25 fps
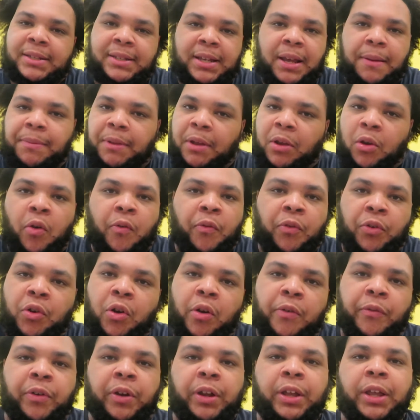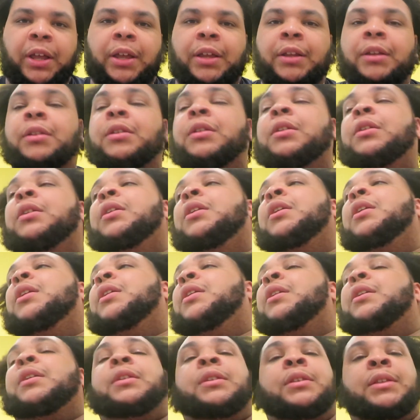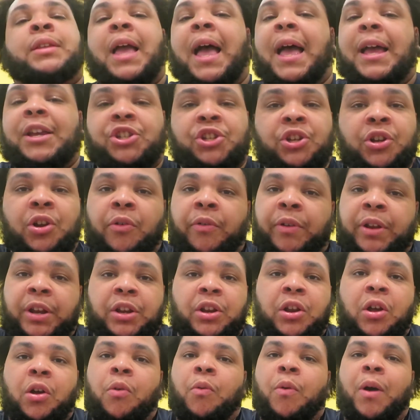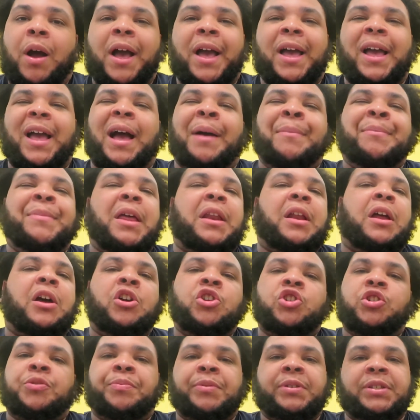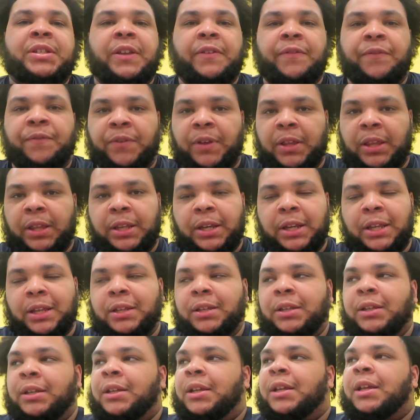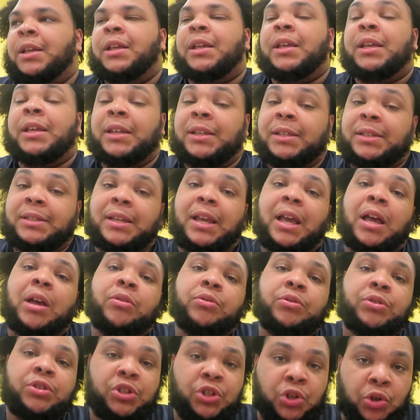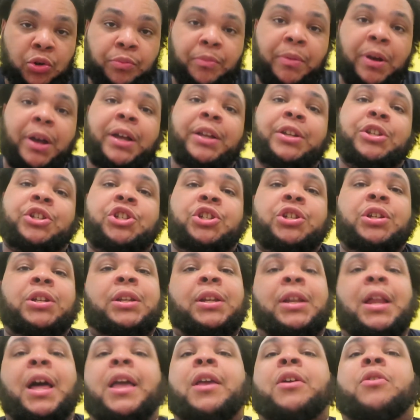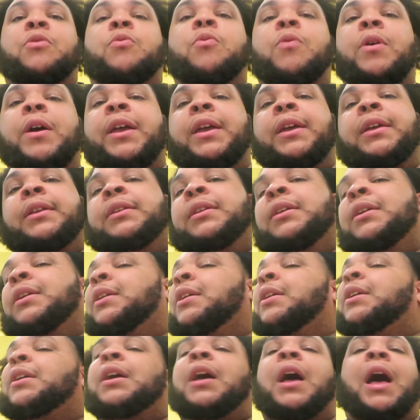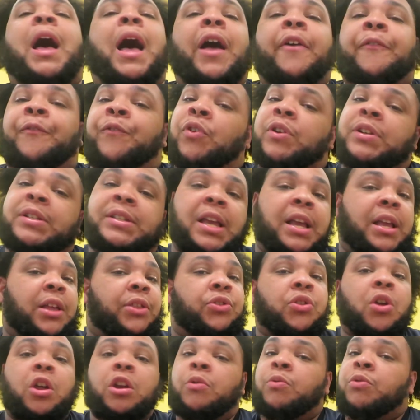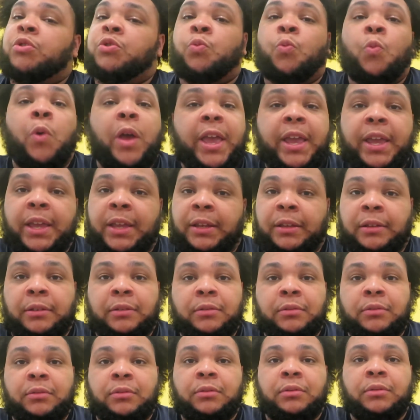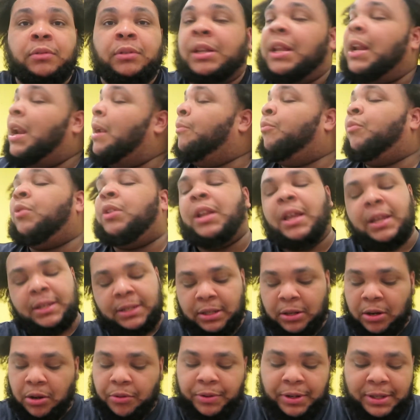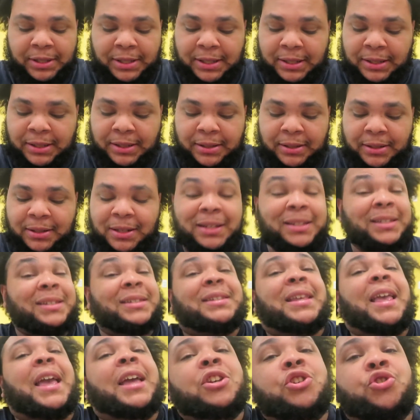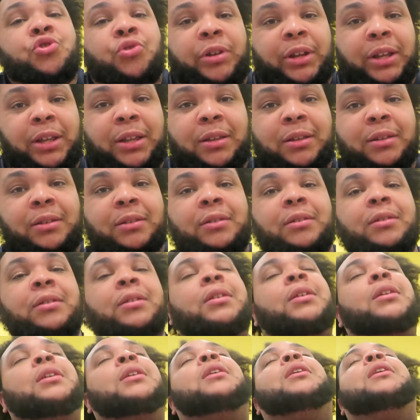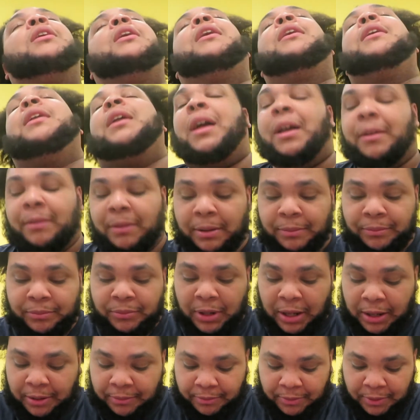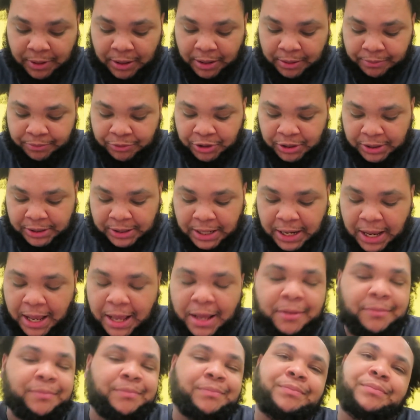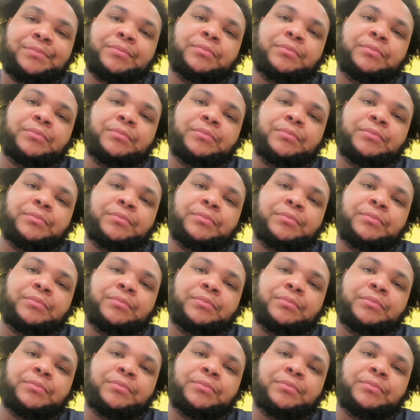the same thing over and over again. Y'all should already know why I'm not 100% feeling it. He sounds too much like Wayne. I for a second thought it was Wayne. Then I'm realizing, no, this is Kendrick. And I'm just not,